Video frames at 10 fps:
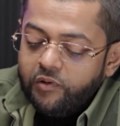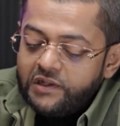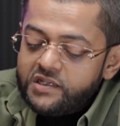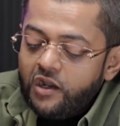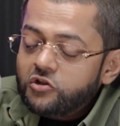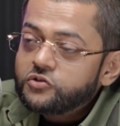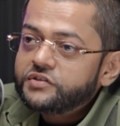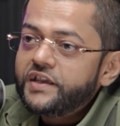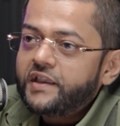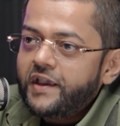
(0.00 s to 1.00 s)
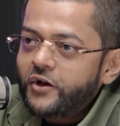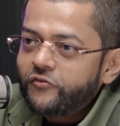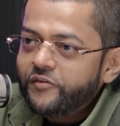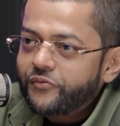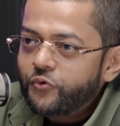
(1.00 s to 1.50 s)
Plus, I also take care
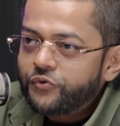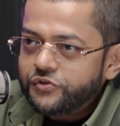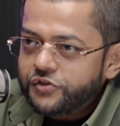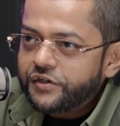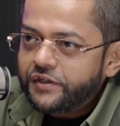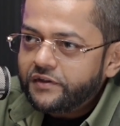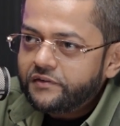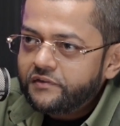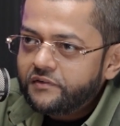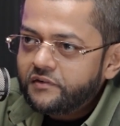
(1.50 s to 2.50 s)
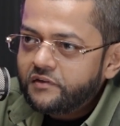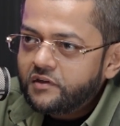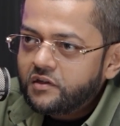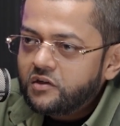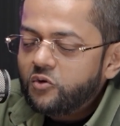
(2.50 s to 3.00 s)
of him through the journey.
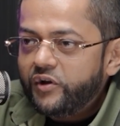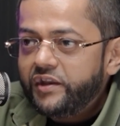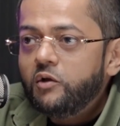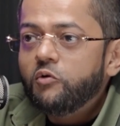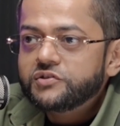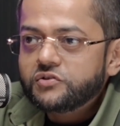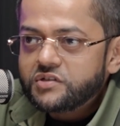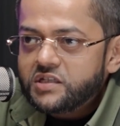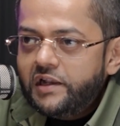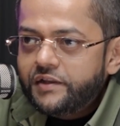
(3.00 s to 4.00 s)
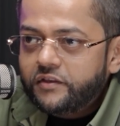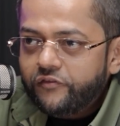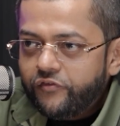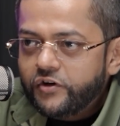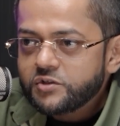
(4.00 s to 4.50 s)
When he wants to sell it,
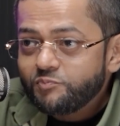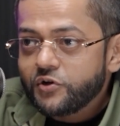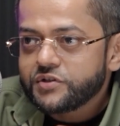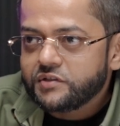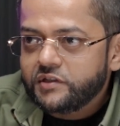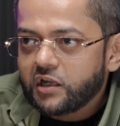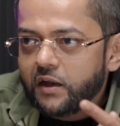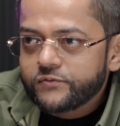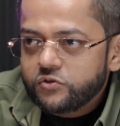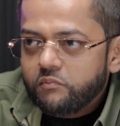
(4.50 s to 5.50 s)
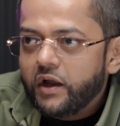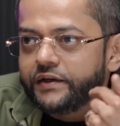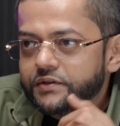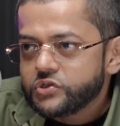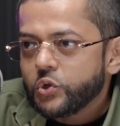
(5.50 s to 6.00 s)
the first person that comes to
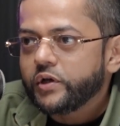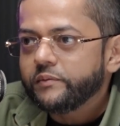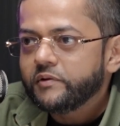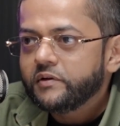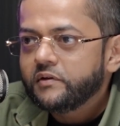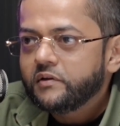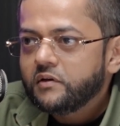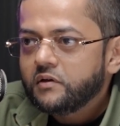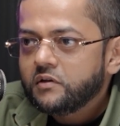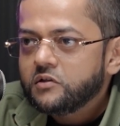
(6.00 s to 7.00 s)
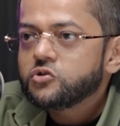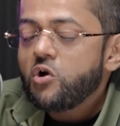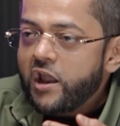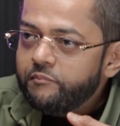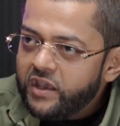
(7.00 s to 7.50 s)
mind is ZOHEB.
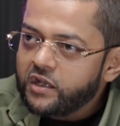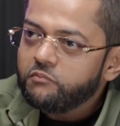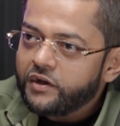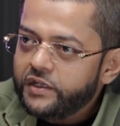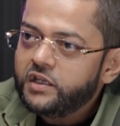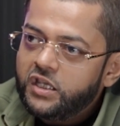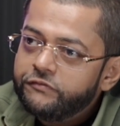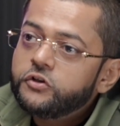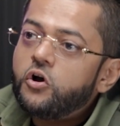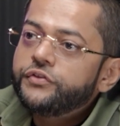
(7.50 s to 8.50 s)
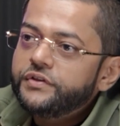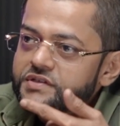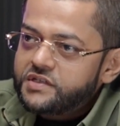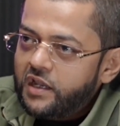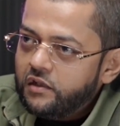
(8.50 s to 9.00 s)
So I make money even on the
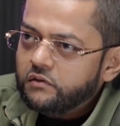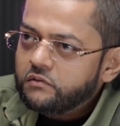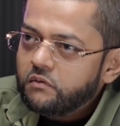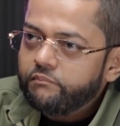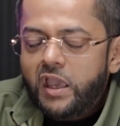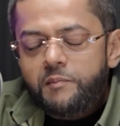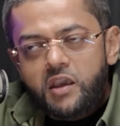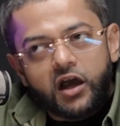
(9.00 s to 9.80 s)
sale, maybe